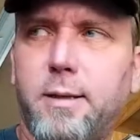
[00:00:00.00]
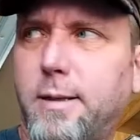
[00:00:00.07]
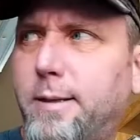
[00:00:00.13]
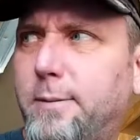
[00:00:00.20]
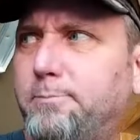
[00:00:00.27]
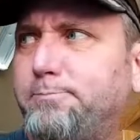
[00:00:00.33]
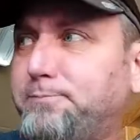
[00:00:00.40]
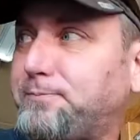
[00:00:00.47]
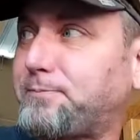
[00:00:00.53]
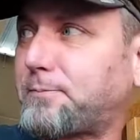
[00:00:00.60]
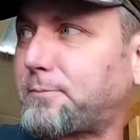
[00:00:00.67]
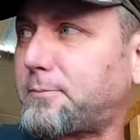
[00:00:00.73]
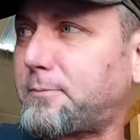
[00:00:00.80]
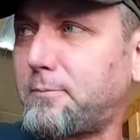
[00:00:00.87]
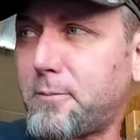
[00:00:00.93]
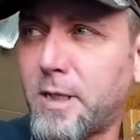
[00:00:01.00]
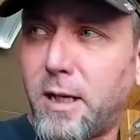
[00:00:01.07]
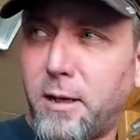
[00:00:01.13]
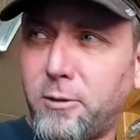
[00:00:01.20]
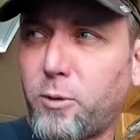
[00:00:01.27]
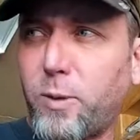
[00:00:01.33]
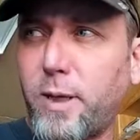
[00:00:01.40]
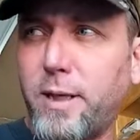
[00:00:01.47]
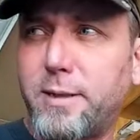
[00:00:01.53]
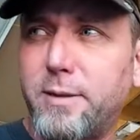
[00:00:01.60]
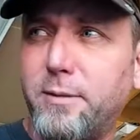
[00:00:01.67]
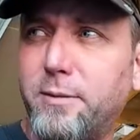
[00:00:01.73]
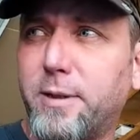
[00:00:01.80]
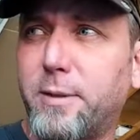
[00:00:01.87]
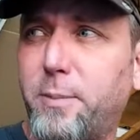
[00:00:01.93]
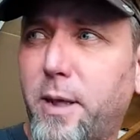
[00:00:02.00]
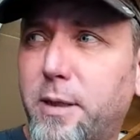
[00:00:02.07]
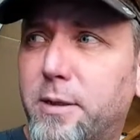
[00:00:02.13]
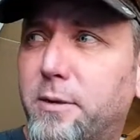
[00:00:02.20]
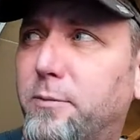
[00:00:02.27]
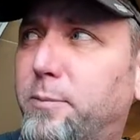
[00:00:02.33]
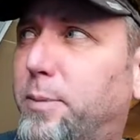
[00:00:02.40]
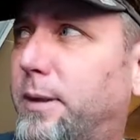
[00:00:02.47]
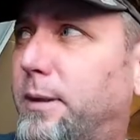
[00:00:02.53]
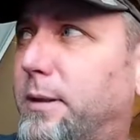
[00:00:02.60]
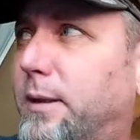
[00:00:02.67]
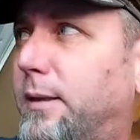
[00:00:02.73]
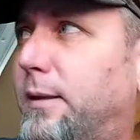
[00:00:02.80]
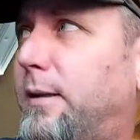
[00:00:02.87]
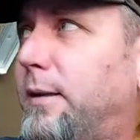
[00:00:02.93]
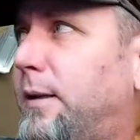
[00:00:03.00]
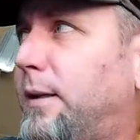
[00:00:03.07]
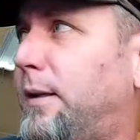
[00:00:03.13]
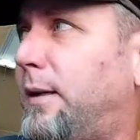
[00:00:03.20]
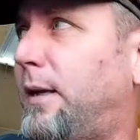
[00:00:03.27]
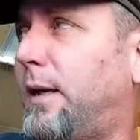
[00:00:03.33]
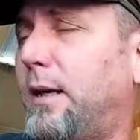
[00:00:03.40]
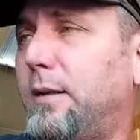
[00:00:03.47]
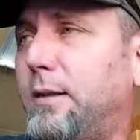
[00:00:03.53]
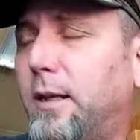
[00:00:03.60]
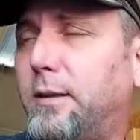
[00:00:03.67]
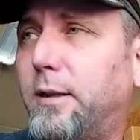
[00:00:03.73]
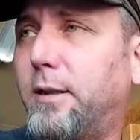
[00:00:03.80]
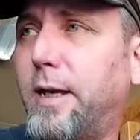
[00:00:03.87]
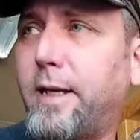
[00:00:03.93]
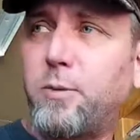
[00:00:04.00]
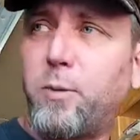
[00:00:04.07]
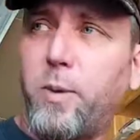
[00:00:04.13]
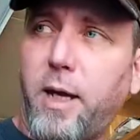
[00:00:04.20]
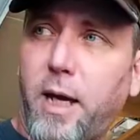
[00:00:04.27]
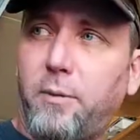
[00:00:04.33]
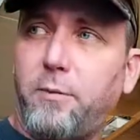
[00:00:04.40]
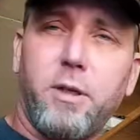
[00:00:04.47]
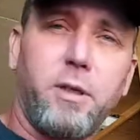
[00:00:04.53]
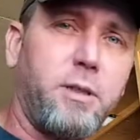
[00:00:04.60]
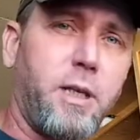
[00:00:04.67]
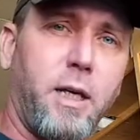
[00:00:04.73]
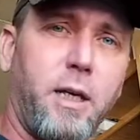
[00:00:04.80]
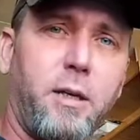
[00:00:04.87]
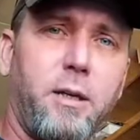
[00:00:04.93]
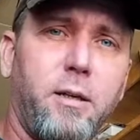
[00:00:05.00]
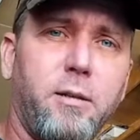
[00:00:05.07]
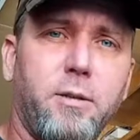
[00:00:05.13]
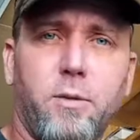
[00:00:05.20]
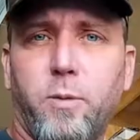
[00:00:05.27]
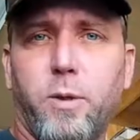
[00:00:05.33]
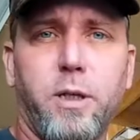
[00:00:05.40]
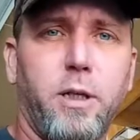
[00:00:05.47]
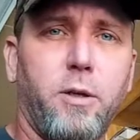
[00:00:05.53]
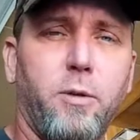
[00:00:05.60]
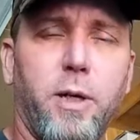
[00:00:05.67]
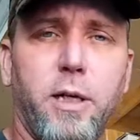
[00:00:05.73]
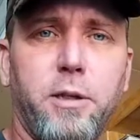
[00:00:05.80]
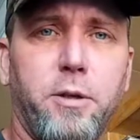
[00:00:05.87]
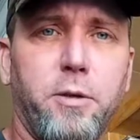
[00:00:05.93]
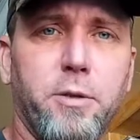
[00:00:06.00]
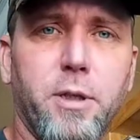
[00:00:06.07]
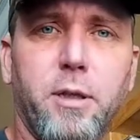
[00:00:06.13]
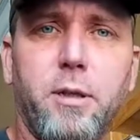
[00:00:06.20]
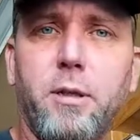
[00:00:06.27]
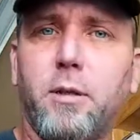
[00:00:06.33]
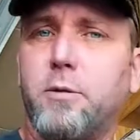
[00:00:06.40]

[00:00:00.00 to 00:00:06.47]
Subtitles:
I don't know why it's so expensive, but nonetheless, we have a good tank, so we're going to go ahead and use it.